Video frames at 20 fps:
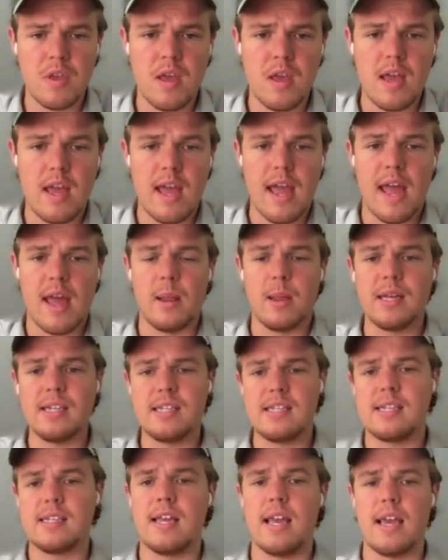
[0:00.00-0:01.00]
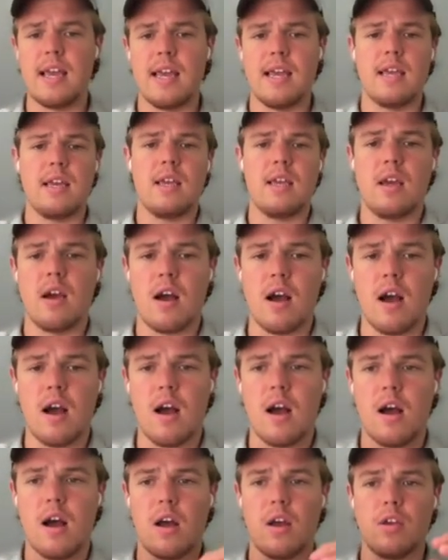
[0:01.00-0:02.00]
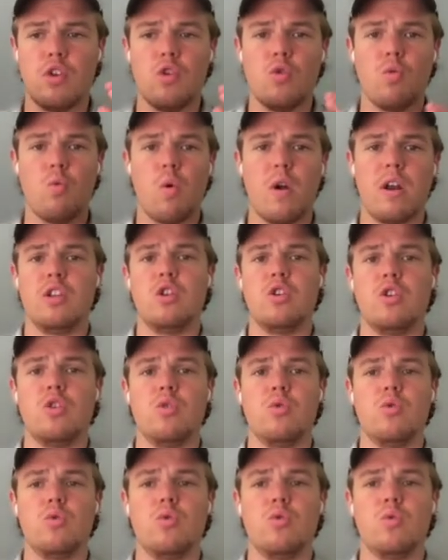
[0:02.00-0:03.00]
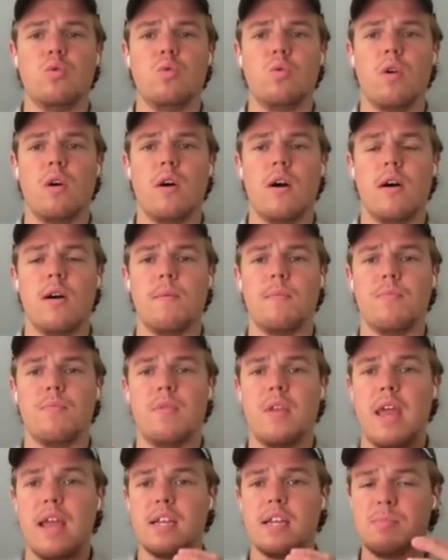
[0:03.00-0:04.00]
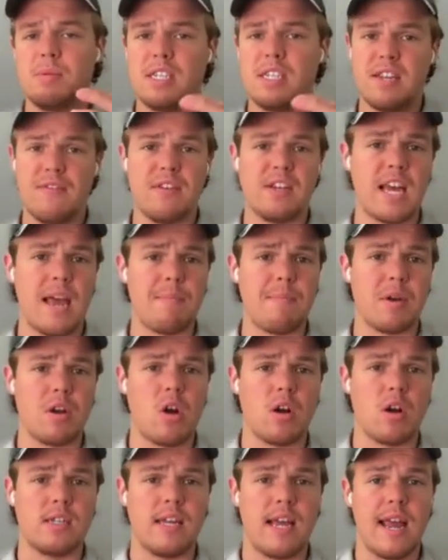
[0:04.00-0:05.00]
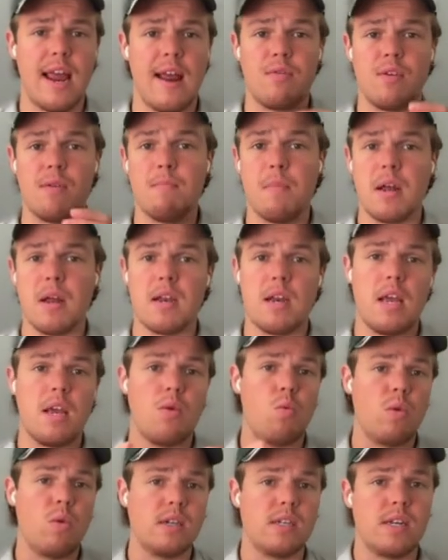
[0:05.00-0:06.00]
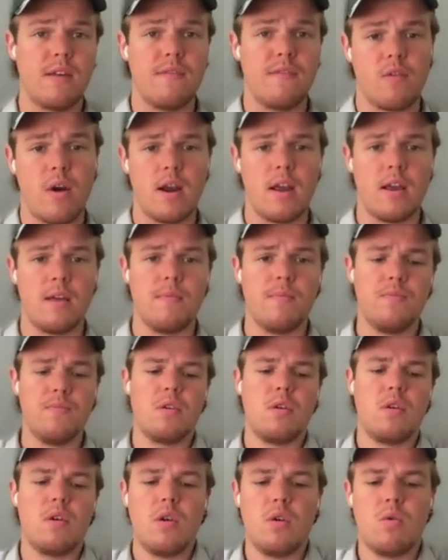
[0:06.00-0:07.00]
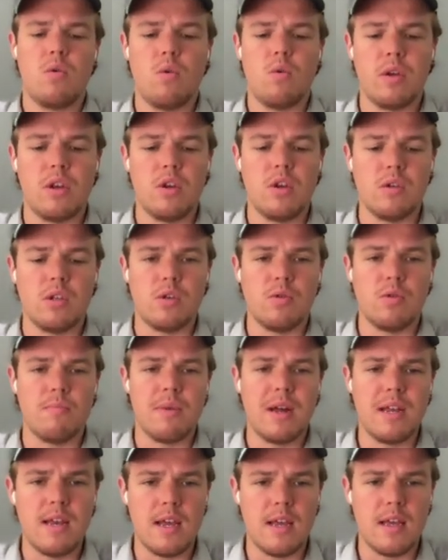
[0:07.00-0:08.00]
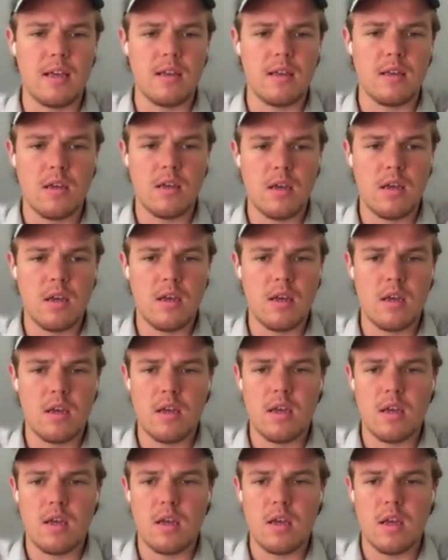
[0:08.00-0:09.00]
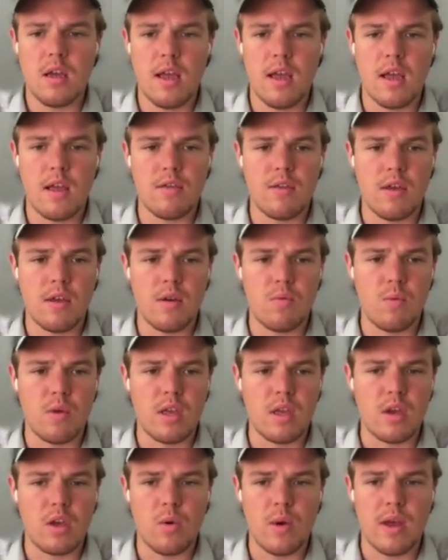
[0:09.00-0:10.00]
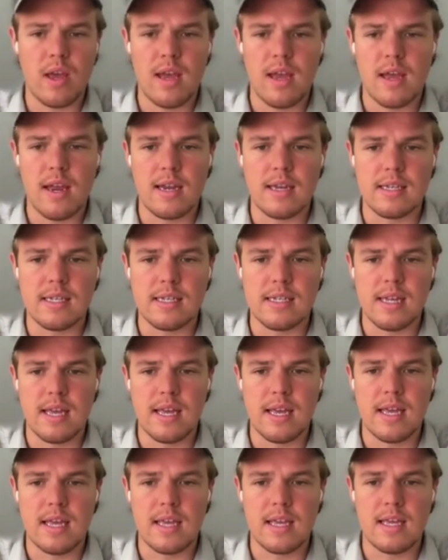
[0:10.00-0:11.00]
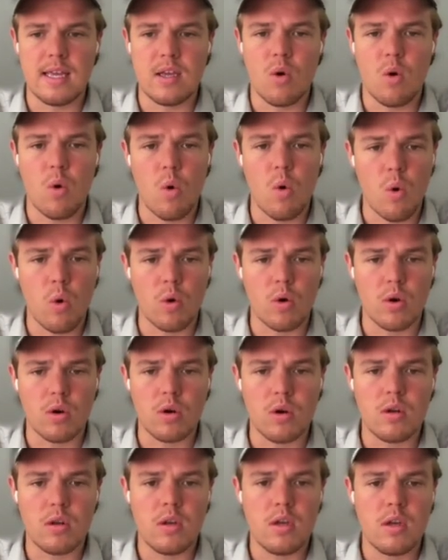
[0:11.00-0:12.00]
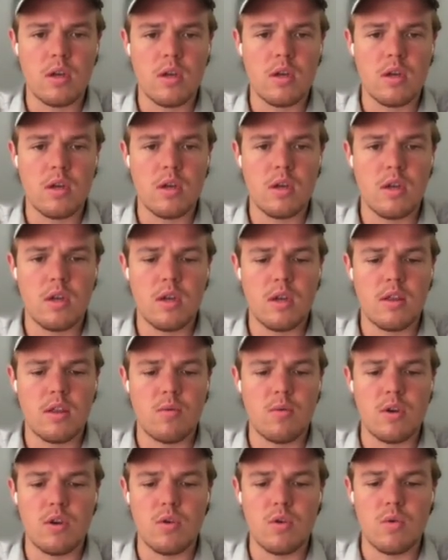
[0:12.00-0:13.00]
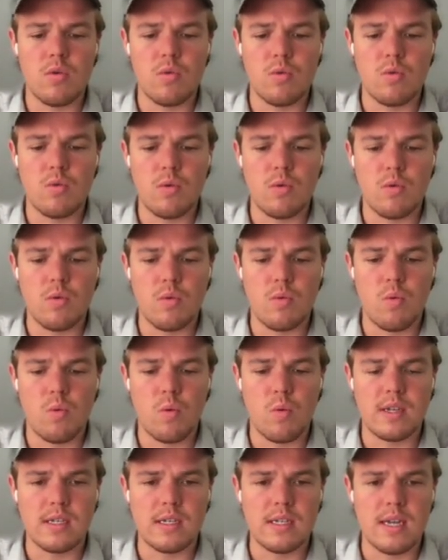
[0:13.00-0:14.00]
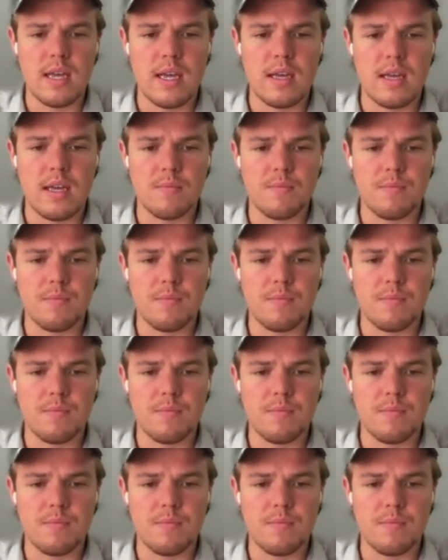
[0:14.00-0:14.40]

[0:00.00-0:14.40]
And let's say uh, you want to do um, a specific type of content every Monday, Wednesday, Friday. What we can do is do Monday, and then we can go ahead and say, or we do Wednesday,